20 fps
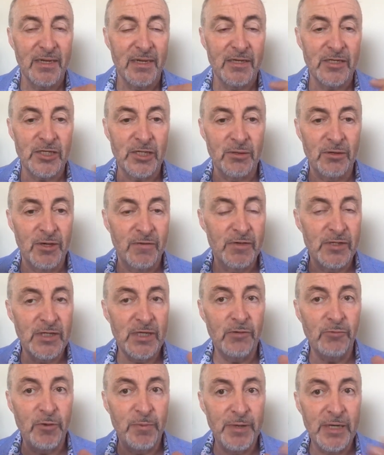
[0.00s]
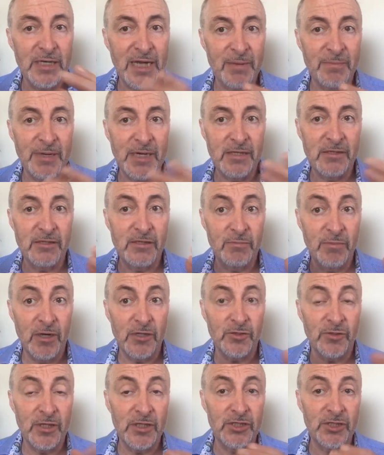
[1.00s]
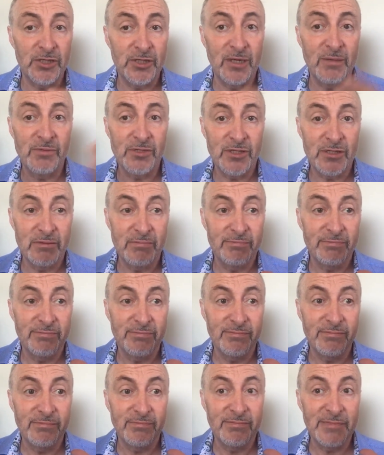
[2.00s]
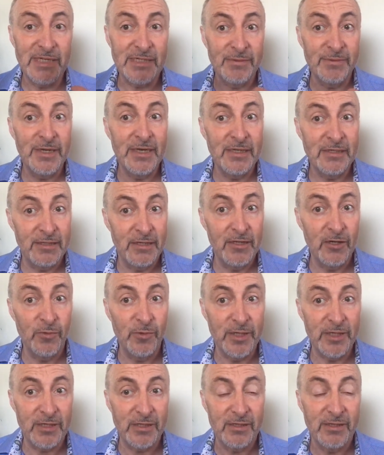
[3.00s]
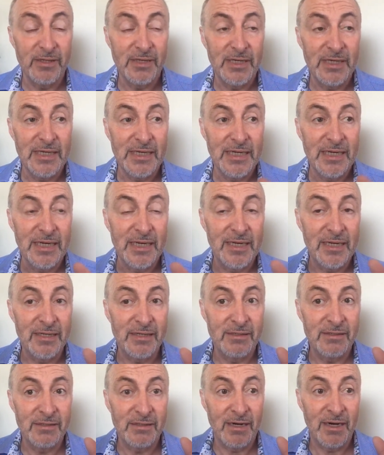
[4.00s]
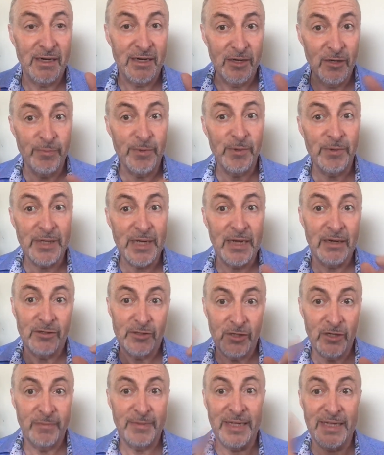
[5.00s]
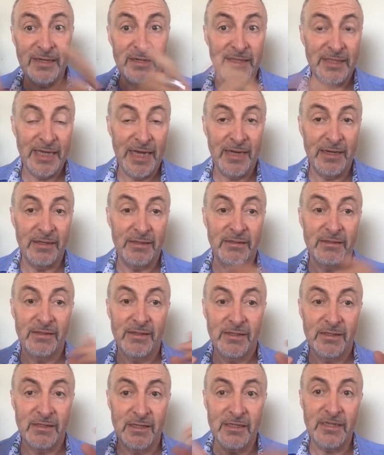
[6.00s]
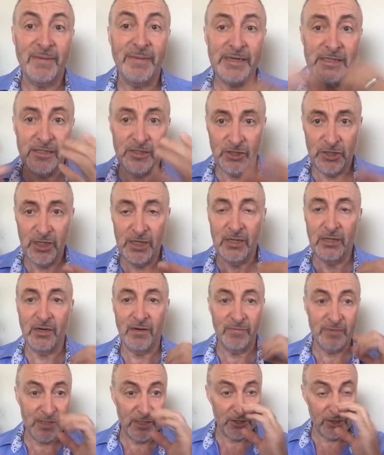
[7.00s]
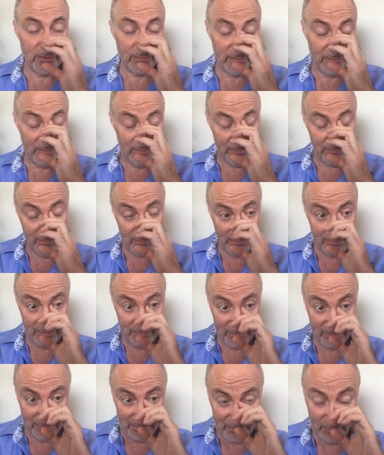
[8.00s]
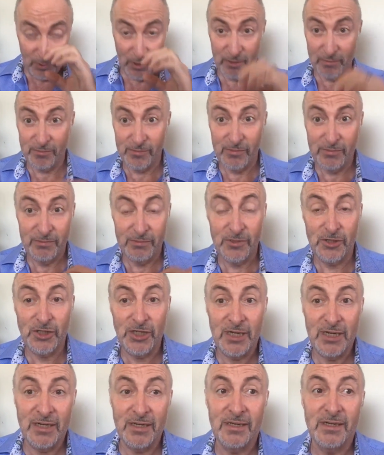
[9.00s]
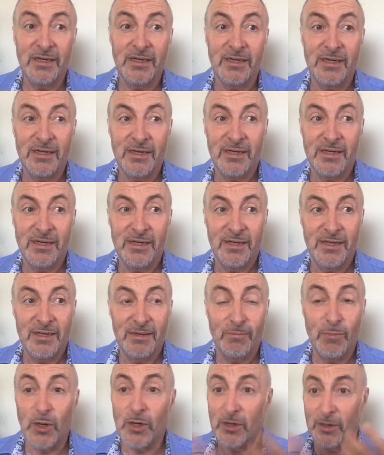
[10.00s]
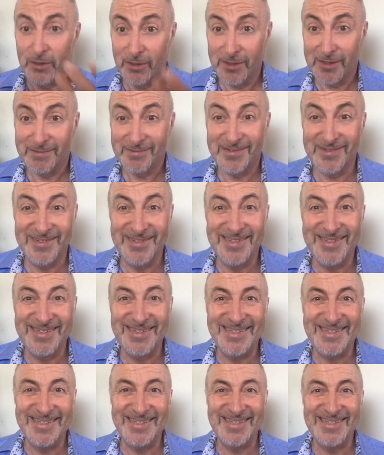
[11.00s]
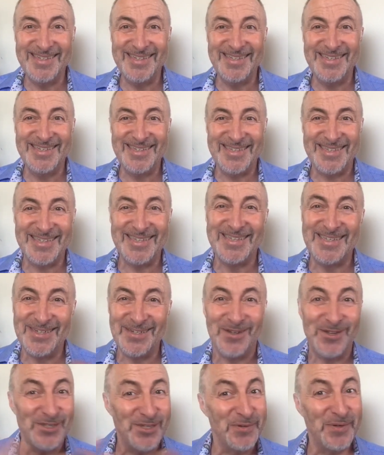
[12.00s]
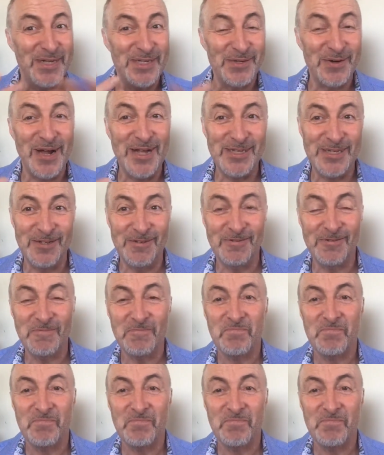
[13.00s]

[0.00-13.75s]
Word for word: So if you're seeing repeat patterns in past relationships, that's something you need to deal with. And I can help you with that, and I'll tell you about that at the end. So let's get back to the cheating conversation. Well, the cheating monologue. This is not too interactive.